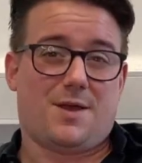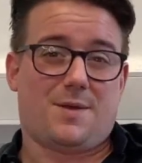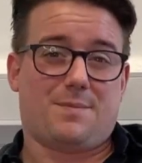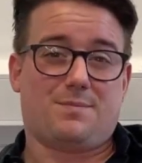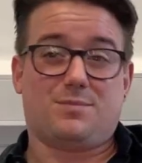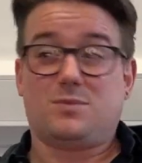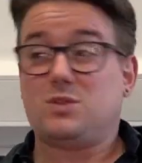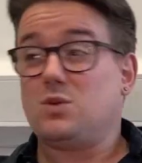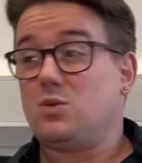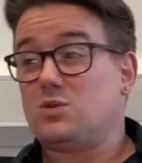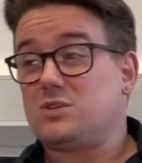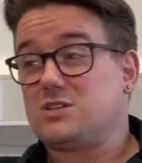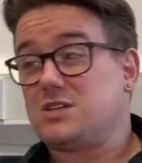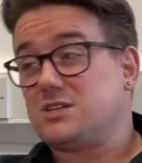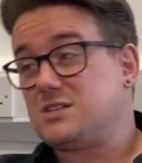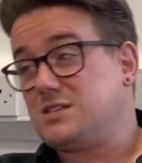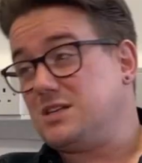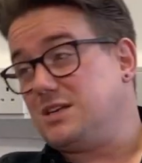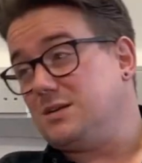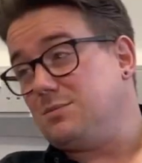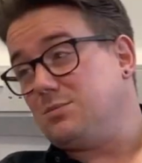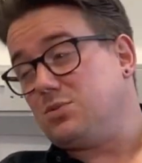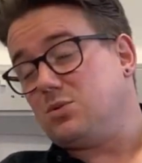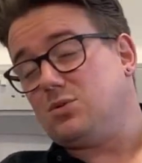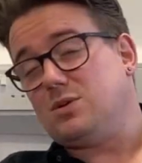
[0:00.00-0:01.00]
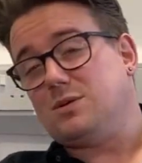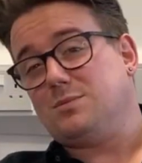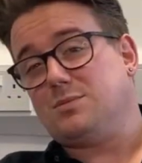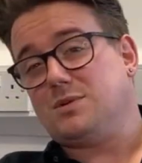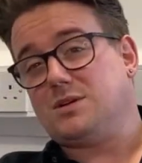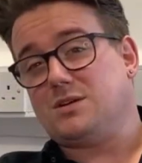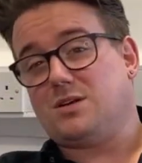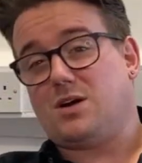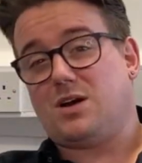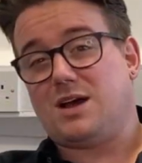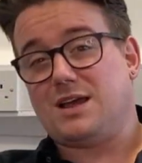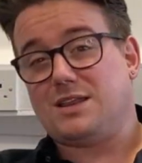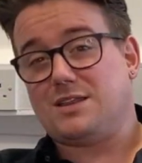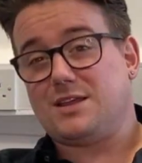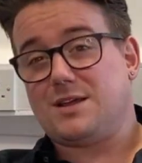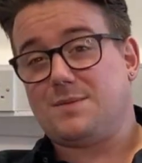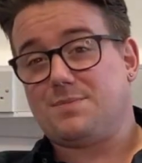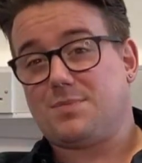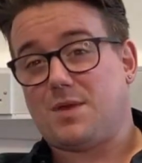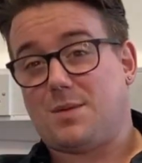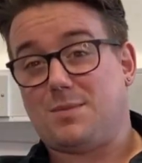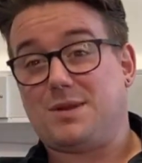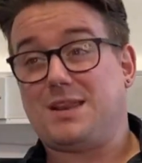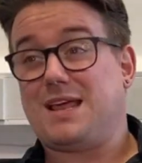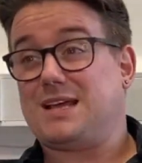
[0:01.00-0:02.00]
not just in employment either.
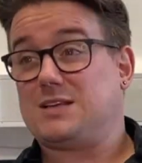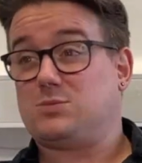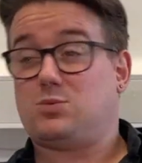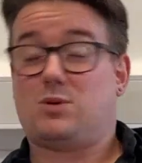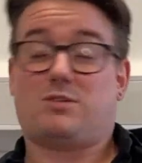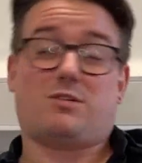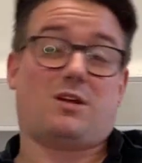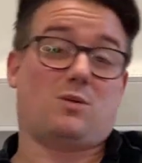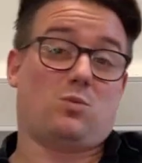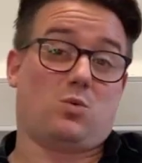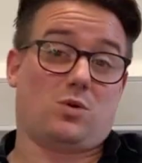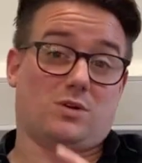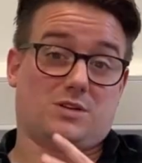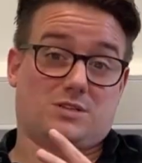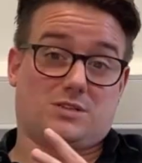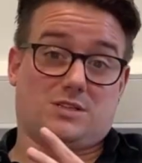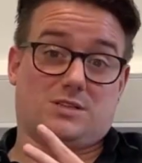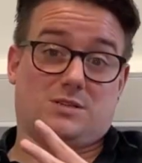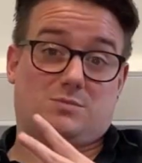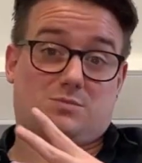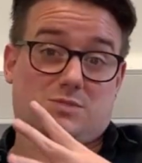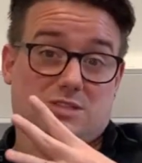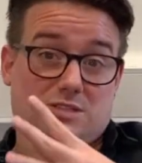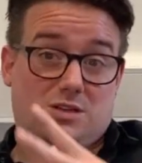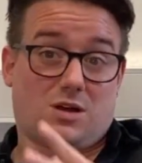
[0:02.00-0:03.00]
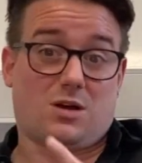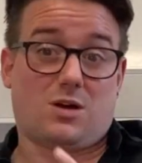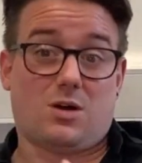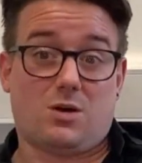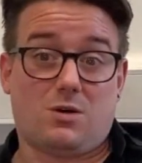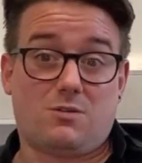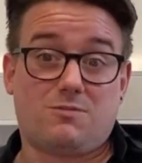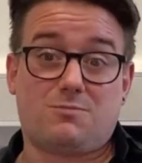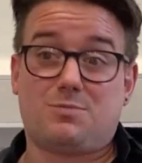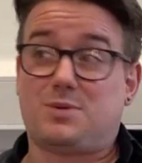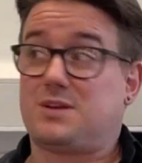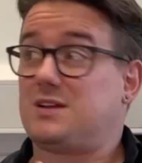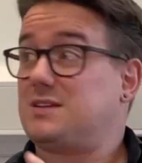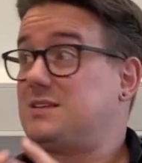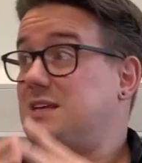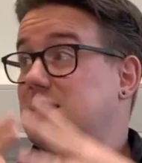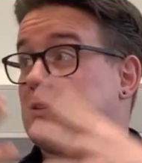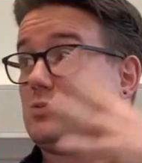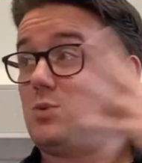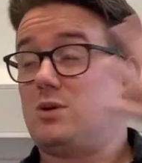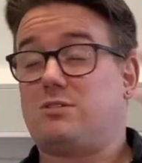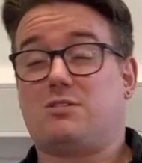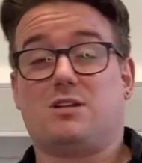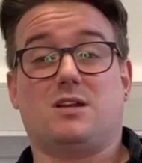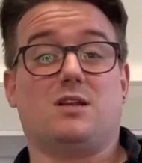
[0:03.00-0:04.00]
I mean, that's where I want to start off, because that's
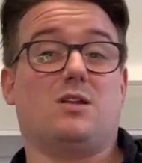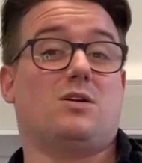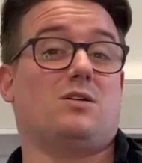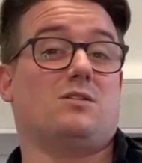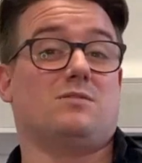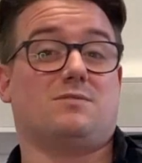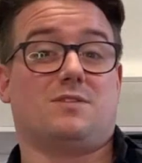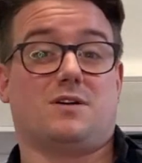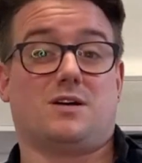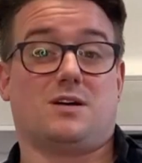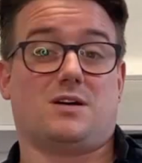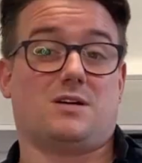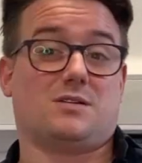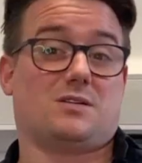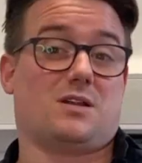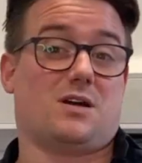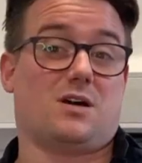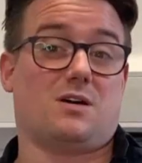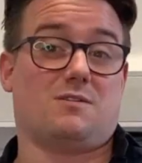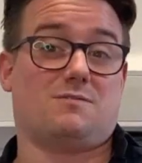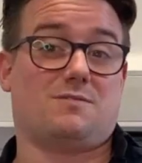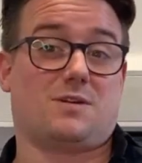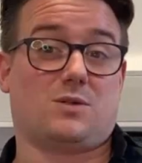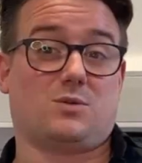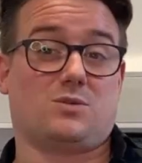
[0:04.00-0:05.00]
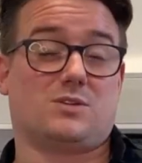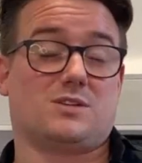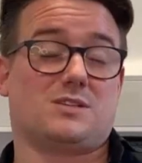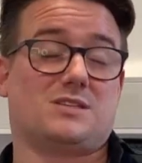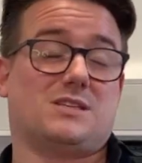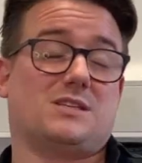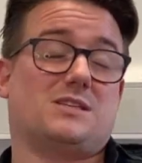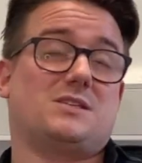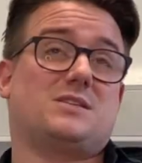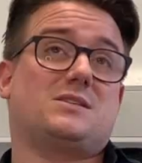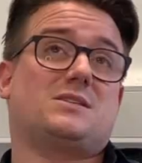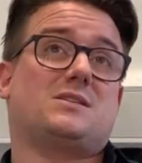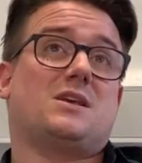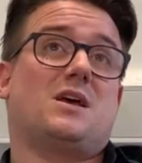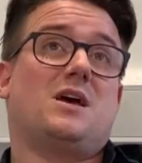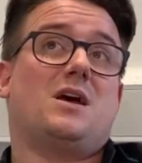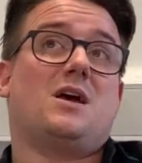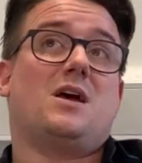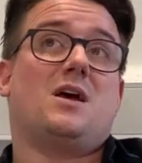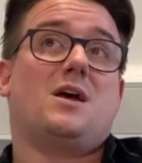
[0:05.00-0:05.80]
where a lot of our focus is,